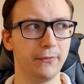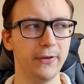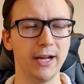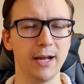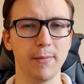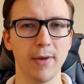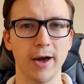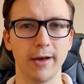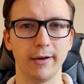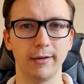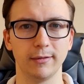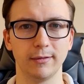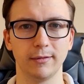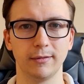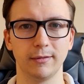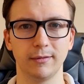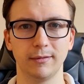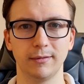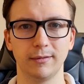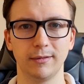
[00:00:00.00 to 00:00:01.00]
think about it.
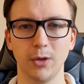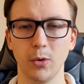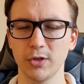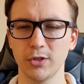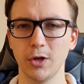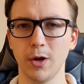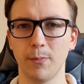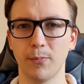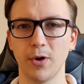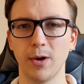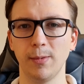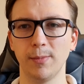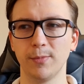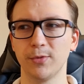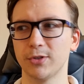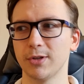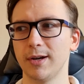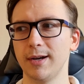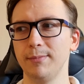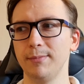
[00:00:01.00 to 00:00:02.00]
There was no problem,
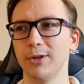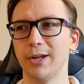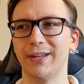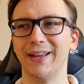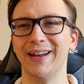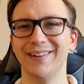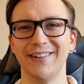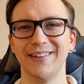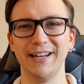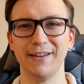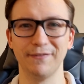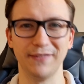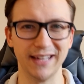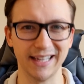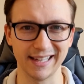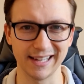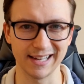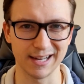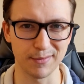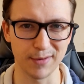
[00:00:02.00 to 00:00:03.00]
so I'm not really
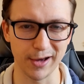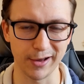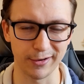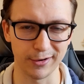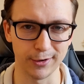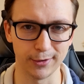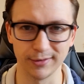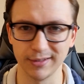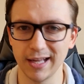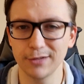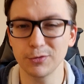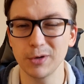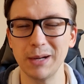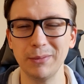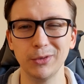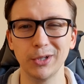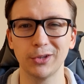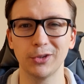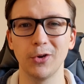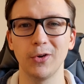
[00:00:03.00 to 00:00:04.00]
thinking about it at all. That's why
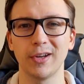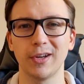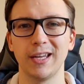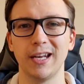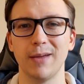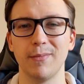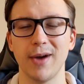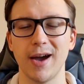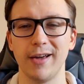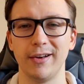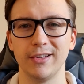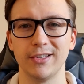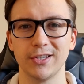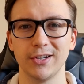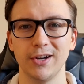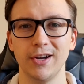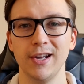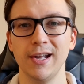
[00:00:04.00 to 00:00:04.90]
I'm not talking about it. So,